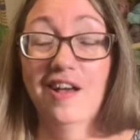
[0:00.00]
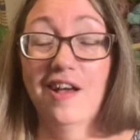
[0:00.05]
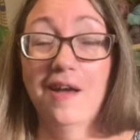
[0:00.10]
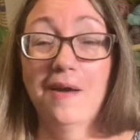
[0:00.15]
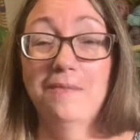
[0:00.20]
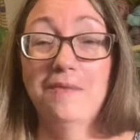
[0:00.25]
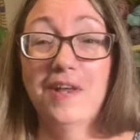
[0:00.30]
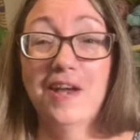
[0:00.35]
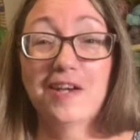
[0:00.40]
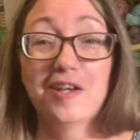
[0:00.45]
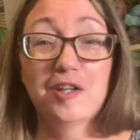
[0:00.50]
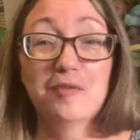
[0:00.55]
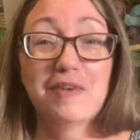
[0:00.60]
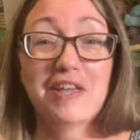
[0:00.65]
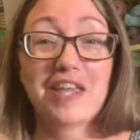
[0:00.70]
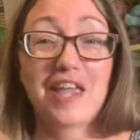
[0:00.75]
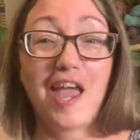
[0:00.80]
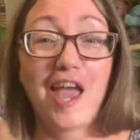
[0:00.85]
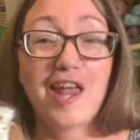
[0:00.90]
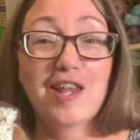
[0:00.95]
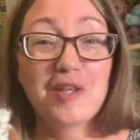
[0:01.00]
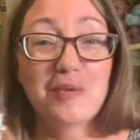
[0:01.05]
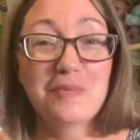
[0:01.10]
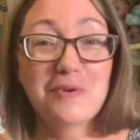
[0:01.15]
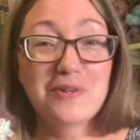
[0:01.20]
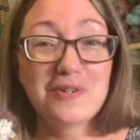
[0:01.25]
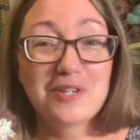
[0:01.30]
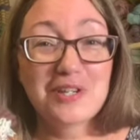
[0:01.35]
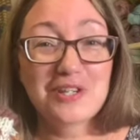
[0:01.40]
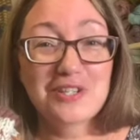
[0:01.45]
I'm not going to make any
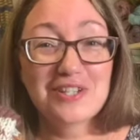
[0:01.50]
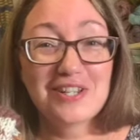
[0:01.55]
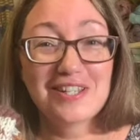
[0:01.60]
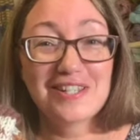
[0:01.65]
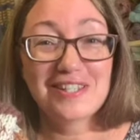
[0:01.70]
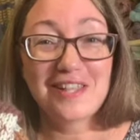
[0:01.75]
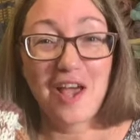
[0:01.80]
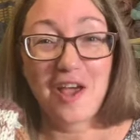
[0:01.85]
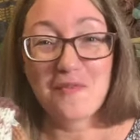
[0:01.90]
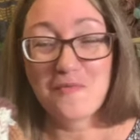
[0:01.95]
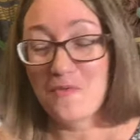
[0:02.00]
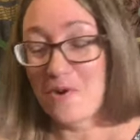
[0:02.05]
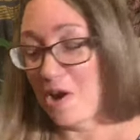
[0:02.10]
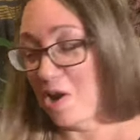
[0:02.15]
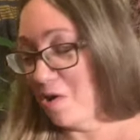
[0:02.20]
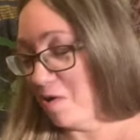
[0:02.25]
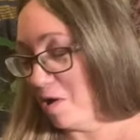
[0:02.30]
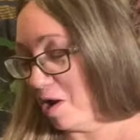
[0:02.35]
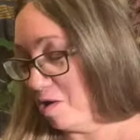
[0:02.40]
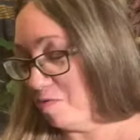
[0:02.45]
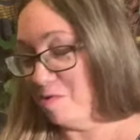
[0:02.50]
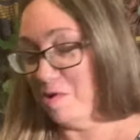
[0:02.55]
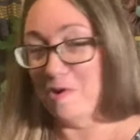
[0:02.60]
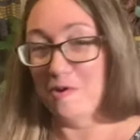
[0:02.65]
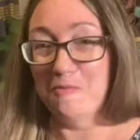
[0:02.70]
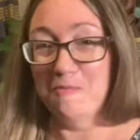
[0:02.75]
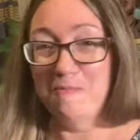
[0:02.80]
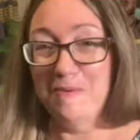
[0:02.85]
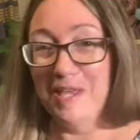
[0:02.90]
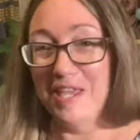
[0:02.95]
predictions on where I
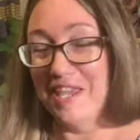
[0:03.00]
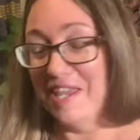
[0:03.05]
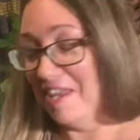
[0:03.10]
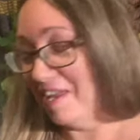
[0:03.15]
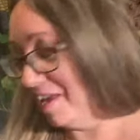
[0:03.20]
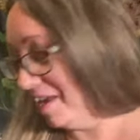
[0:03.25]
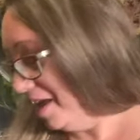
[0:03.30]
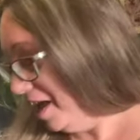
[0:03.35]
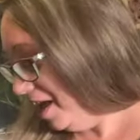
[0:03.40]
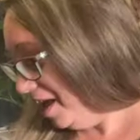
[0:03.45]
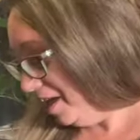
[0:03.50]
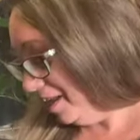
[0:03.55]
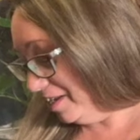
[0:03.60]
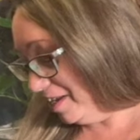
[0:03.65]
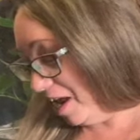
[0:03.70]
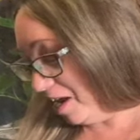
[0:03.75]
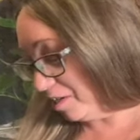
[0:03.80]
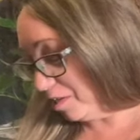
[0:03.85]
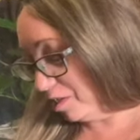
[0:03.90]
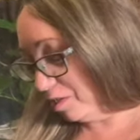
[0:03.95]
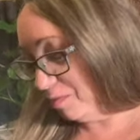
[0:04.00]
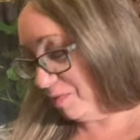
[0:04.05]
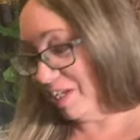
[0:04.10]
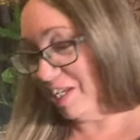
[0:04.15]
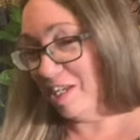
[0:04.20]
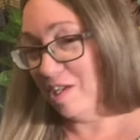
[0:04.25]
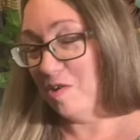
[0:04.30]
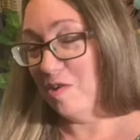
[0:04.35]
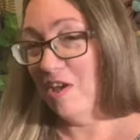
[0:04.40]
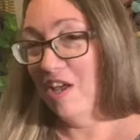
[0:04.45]
will be next
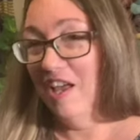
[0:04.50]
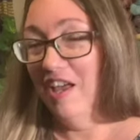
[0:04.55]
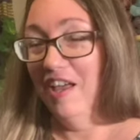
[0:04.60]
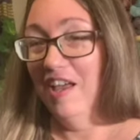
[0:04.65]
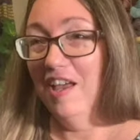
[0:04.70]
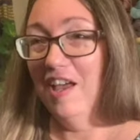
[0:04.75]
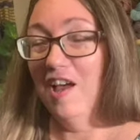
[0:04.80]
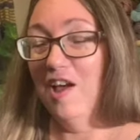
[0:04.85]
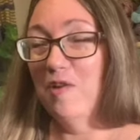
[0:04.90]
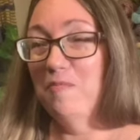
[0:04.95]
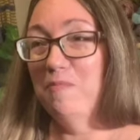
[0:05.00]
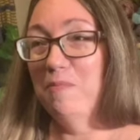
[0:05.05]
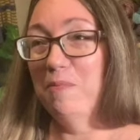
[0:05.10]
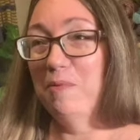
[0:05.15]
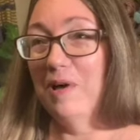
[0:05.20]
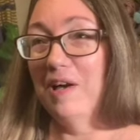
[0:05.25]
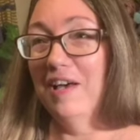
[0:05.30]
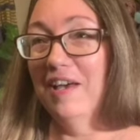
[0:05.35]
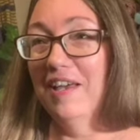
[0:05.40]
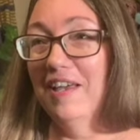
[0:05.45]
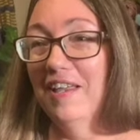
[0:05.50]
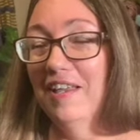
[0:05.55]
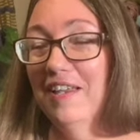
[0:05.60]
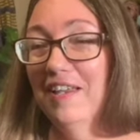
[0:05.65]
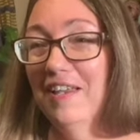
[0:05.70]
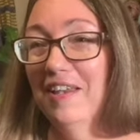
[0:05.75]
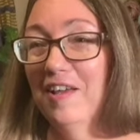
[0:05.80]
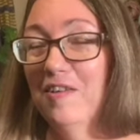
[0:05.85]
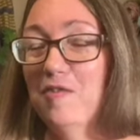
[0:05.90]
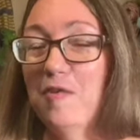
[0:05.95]
week, but
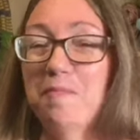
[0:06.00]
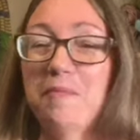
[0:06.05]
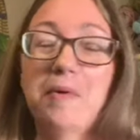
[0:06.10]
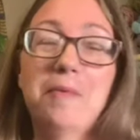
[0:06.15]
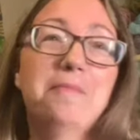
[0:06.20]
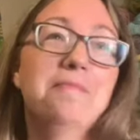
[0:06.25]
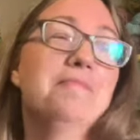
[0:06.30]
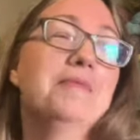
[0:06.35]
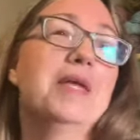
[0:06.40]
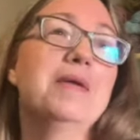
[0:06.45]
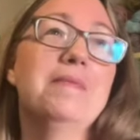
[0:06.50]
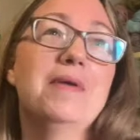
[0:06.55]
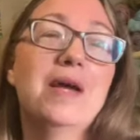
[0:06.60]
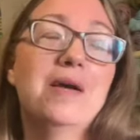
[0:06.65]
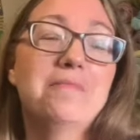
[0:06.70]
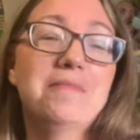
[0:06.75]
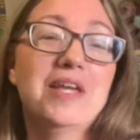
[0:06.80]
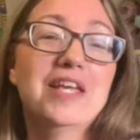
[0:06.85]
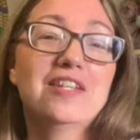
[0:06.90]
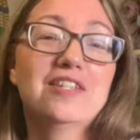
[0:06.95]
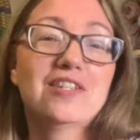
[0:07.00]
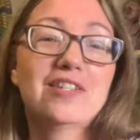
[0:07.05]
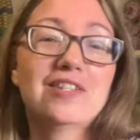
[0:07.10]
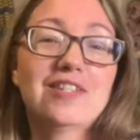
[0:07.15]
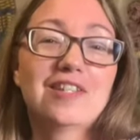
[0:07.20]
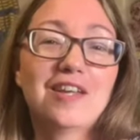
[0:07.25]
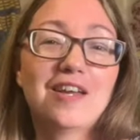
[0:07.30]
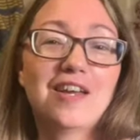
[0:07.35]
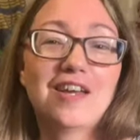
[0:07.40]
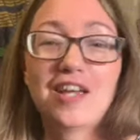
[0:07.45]
maybe I'll make just
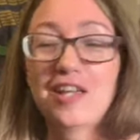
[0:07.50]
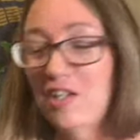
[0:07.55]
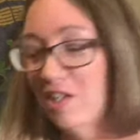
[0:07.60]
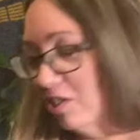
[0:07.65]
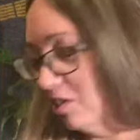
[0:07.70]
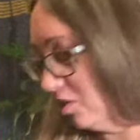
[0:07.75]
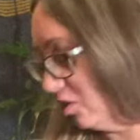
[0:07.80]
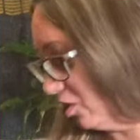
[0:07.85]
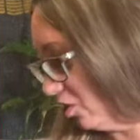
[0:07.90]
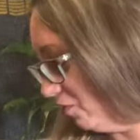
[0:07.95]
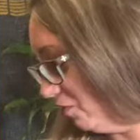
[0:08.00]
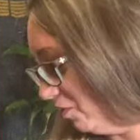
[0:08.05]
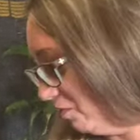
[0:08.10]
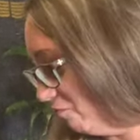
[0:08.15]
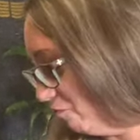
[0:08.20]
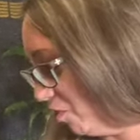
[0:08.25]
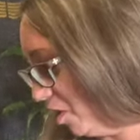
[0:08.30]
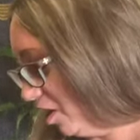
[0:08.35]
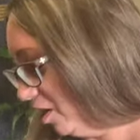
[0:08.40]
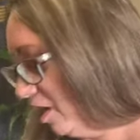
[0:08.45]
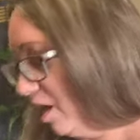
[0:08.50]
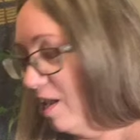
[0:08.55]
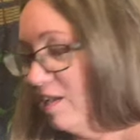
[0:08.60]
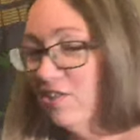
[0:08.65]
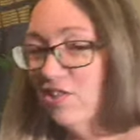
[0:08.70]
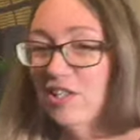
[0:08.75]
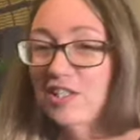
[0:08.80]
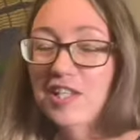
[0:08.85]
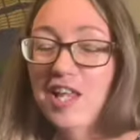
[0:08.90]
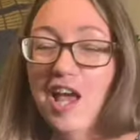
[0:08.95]
a conservative one and
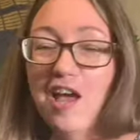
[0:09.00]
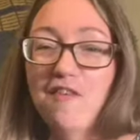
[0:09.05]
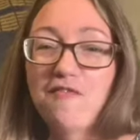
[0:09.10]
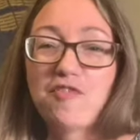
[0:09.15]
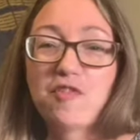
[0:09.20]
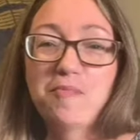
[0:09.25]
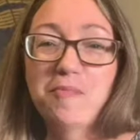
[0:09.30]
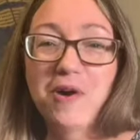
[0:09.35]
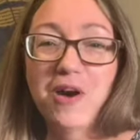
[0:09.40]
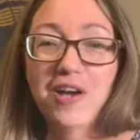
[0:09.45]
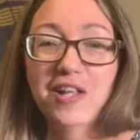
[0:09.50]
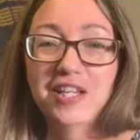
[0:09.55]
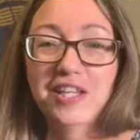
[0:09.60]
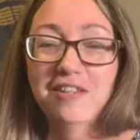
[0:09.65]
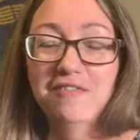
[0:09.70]
just have the body